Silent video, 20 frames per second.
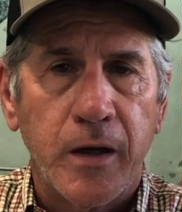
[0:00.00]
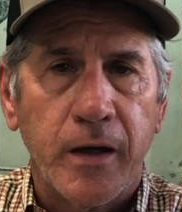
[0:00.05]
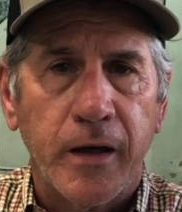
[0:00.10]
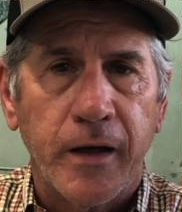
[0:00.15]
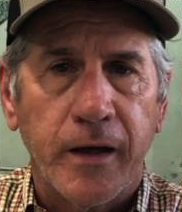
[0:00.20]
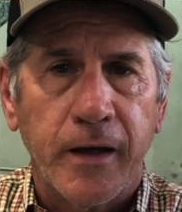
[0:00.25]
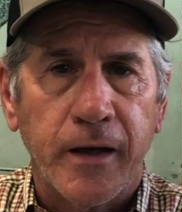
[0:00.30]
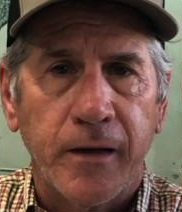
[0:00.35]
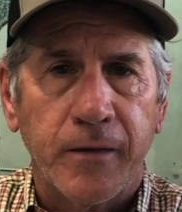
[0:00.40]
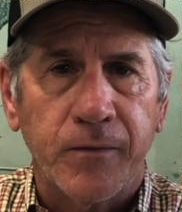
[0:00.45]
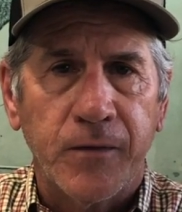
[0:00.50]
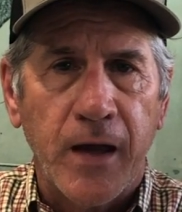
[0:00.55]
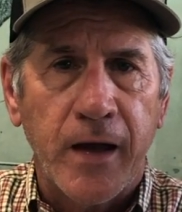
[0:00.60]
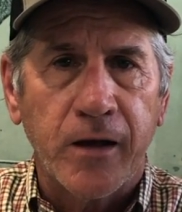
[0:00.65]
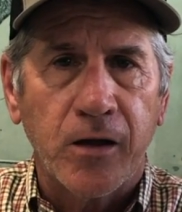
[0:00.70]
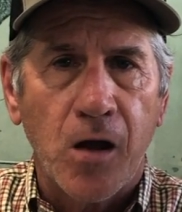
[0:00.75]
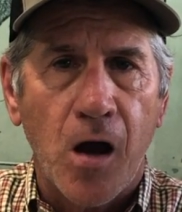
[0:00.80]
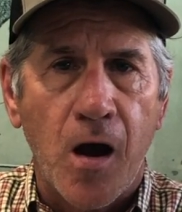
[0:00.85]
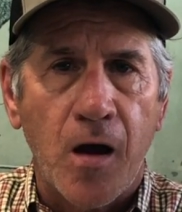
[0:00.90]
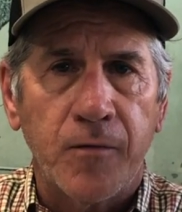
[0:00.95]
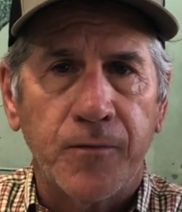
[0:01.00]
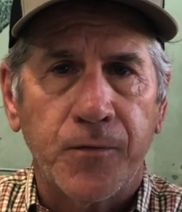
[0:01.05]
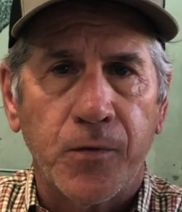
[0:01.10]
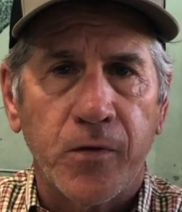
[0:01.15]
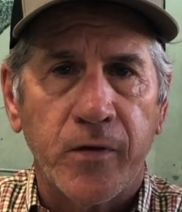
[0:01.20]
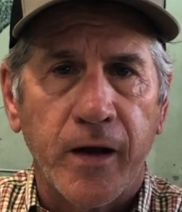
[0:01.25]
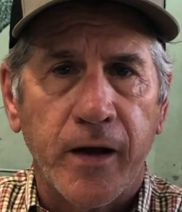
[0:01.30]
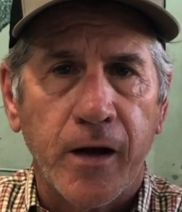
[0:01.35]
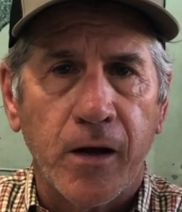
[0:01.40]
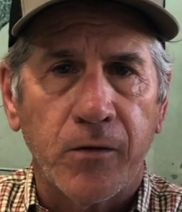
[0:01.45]
And thank God for
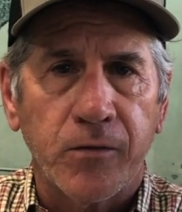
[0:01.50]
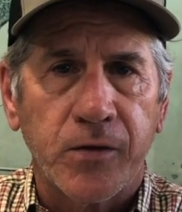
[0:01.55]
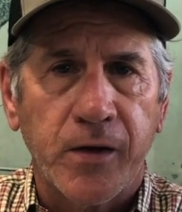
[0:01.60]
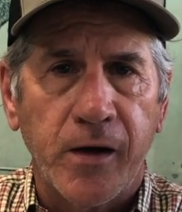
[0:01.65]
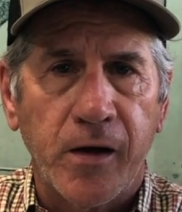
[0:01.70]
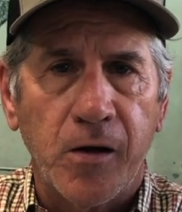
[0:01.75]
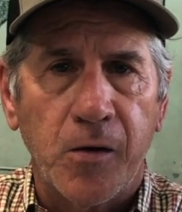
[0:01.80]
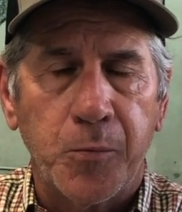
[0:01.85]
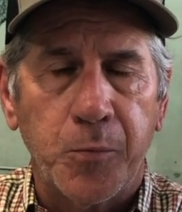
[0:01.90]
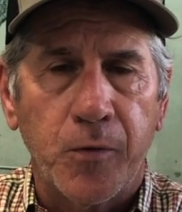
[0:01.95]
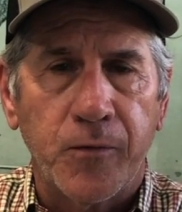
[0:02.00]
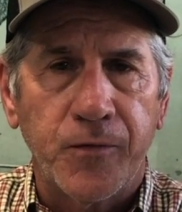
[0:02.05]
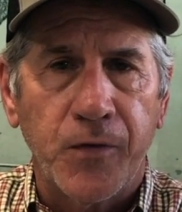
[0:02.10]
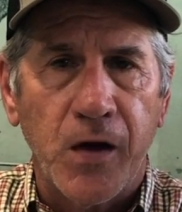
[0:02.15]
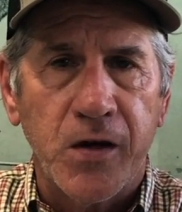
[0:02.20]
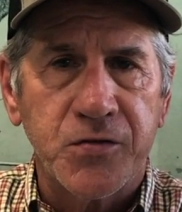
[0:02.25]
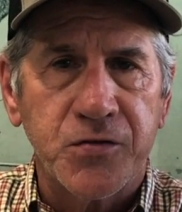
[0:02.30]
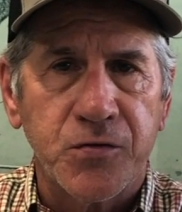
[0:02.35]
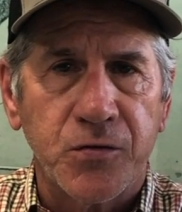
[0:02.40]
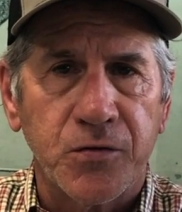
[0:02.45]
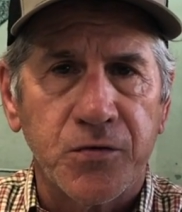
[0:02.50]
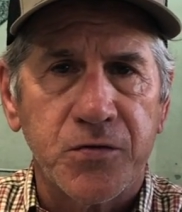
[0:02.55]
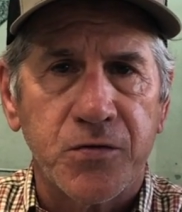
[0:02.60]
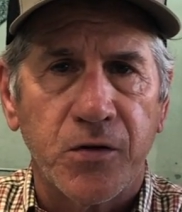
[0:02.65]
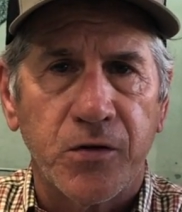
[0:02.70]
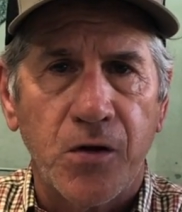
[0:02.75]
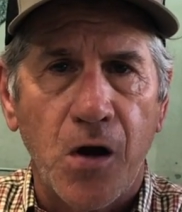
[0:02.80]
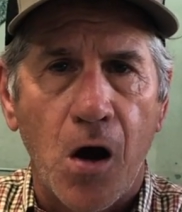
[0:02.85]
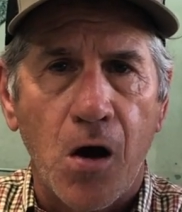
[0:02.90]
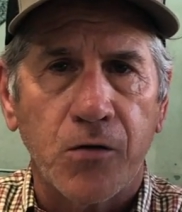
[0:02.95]
the healthcare professionals, the
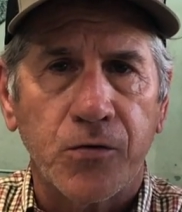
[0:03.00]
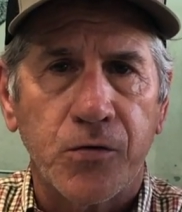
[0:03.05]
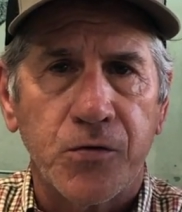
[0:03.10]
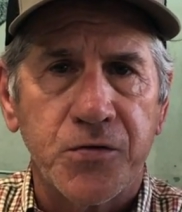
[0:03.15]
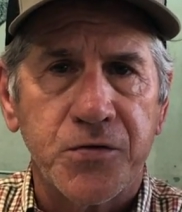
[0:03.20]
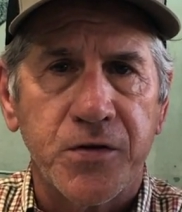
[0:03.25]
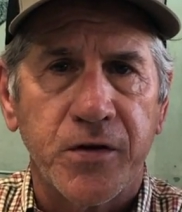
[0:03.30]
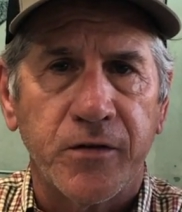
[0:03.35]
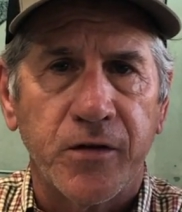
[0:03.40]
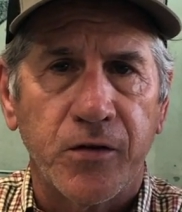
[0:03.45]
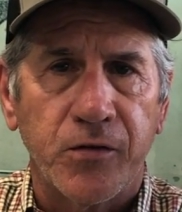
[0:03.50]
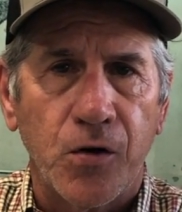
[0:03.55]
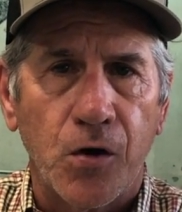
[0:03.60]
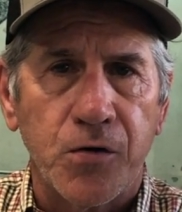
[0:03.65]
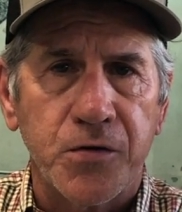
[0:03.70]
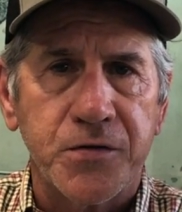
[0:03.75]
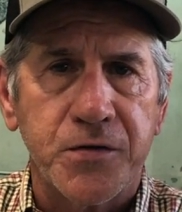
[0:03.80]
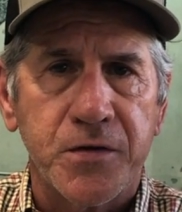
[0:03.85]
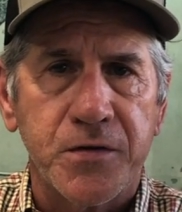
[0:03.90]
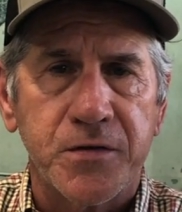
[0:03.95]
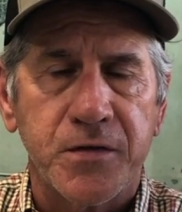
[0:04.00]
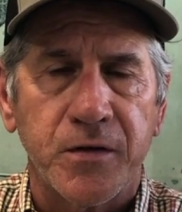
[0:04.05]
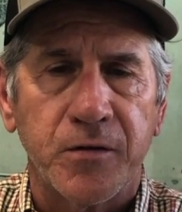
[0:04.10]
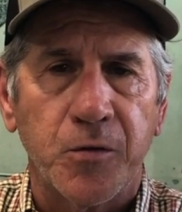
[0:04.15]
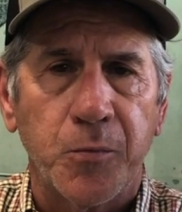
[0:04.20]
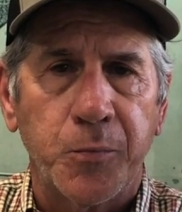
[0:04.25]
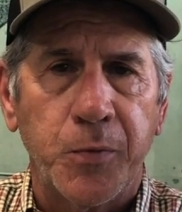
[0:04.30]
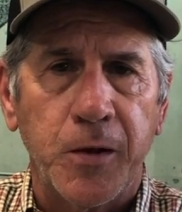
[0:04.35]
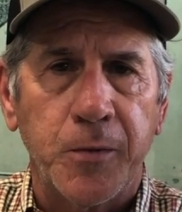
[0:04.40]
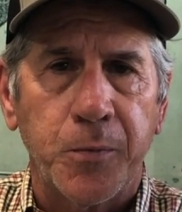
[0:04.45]
doctors and the nurses and the
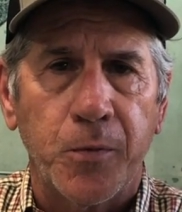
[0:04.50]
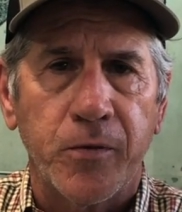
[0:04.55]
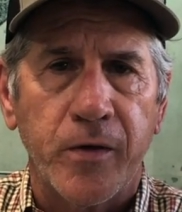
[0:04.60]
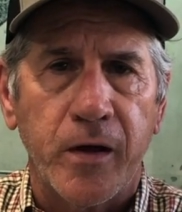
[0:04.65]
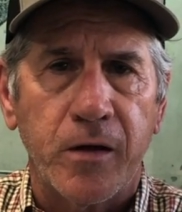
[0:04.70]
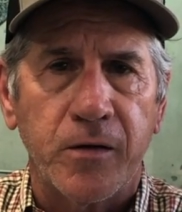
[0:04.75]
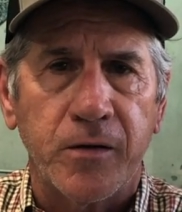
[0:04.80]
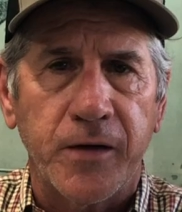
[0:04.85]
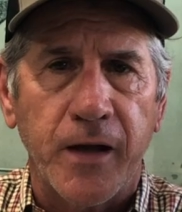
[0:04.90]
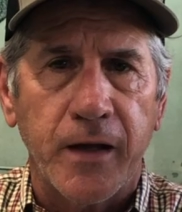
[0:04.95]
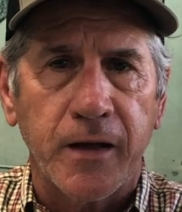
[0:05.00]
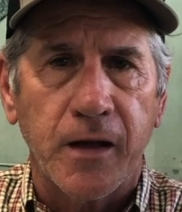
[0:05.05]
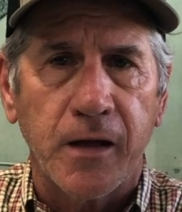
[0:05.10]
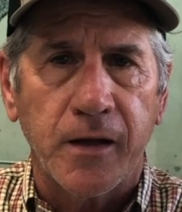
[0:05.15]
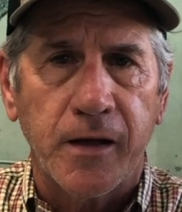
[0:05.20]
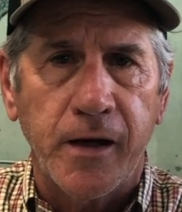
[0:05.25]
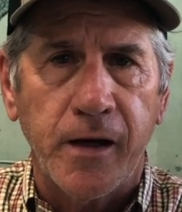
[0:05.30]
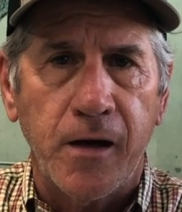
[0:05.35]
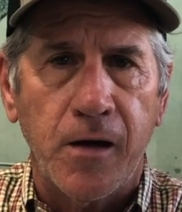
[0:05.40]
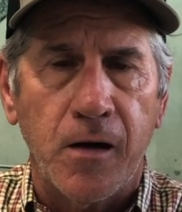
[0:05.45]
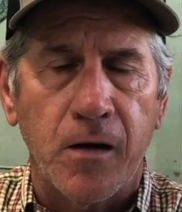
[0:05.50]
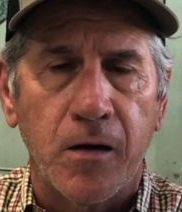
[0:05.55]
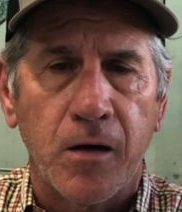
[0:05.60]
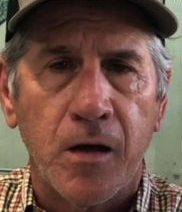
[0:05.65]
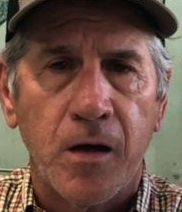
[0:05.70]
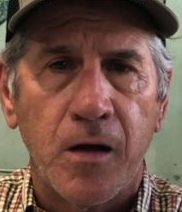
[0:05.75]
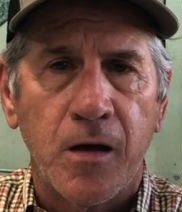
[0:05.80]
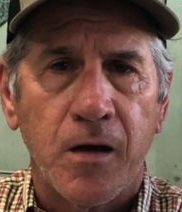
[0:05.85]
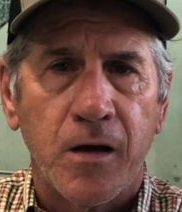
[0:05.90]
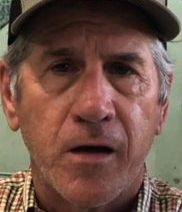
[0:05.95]
people that are taking care
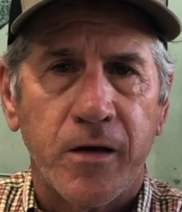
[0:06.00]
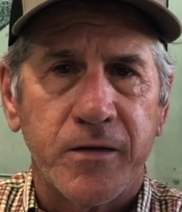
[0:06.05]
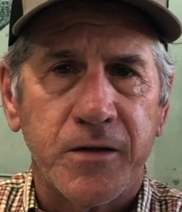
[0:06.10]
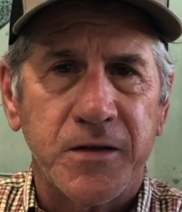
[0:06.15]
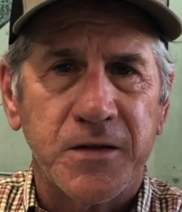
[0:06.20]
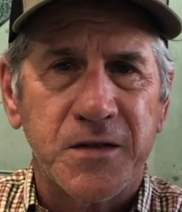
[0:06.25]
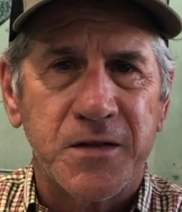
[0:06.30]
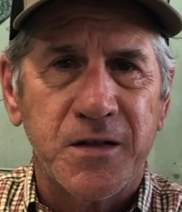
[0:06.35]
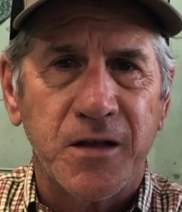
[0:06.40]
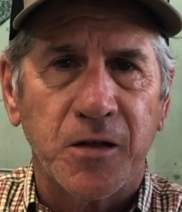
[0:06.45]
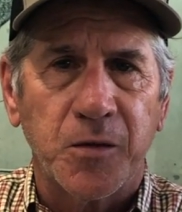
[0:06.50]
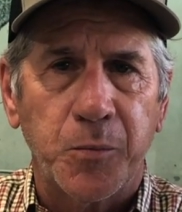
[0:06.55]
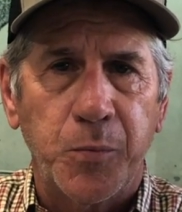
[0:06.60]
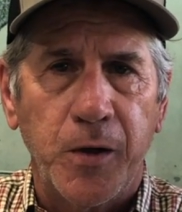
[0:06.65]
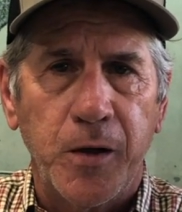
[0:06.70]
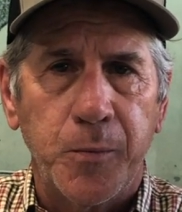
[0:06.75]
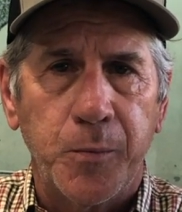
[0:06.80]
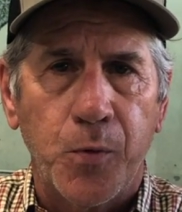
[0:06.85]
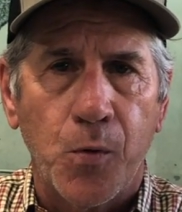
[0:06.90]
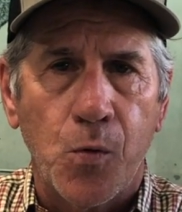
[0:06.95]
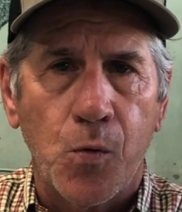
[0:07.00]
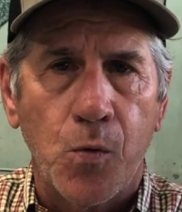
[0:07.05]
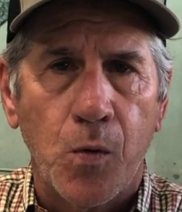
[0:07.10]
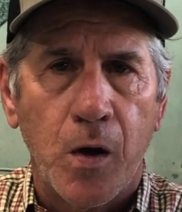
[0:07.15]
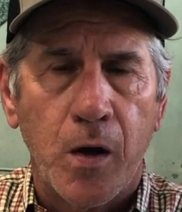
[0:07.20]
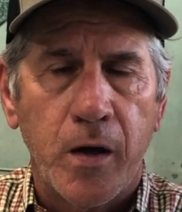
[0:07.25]
of these sick people,